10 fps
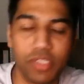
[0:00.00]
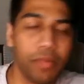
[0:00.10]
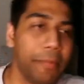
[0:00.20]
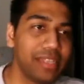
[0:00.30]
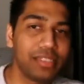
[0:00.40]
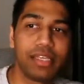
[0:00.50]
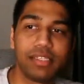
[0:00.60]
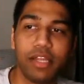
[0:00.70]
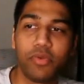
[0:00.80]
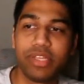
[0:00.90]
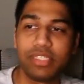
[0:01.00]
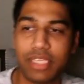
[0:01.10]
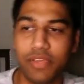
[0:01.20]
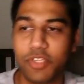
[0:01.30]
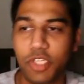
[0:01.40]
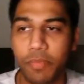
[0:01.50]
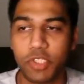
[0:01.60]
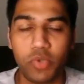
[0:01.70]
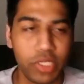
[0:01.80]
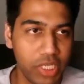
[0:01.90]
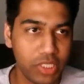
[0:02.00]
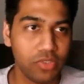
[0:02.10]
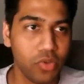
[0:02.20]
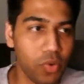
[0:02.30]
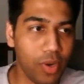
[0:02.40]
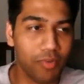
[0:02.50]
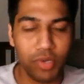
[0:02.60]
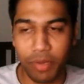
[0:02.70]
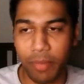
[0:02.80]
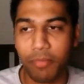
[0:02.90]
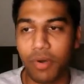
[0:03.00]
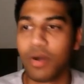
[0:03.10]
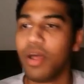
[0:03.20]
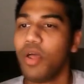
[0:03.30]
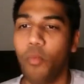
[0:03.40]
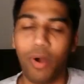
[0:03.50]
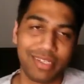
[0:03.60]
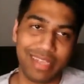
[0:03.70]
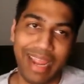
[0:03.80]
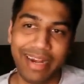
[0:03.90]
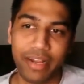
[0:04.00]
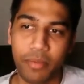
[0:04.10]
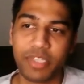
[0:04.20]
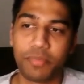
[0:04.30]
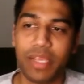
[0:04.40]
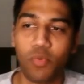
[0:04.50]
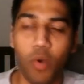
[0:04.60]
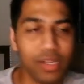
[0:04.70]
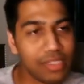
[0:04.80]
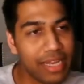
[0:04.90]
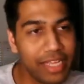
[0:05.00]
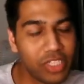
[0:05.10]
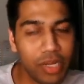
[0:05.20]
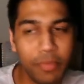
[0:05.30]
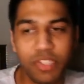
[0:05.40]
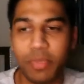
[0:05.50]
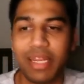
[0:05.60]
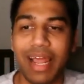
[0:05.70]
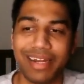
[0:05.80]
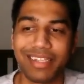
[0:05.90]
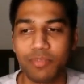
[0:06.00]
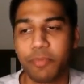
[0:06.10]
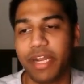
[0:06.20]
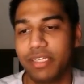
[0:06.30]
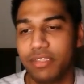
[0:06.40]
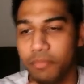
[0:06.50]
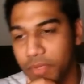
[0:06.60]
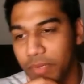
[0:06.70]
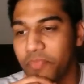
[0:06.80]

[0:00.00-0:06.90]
The best thing is that you can see which image you are changing, so you don't have to remember what does a header image mean, what does an agent image mean, and it is pretty simple.